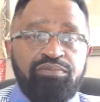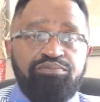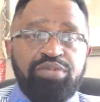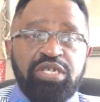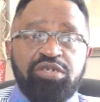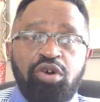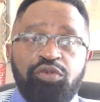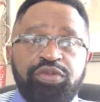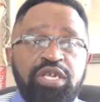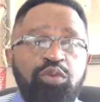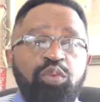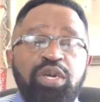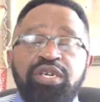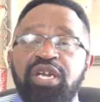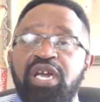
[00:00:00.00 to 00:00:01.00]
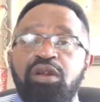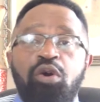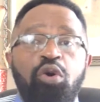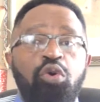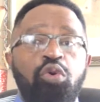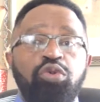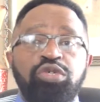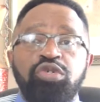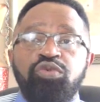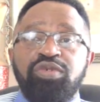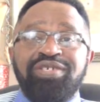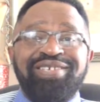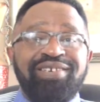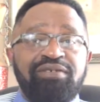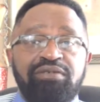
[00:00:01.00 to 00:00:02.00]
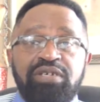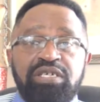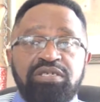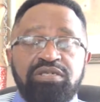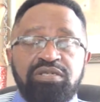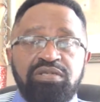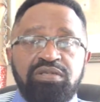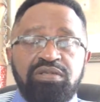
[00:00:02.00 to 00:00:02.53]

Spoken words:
because he will not hold you guiltless.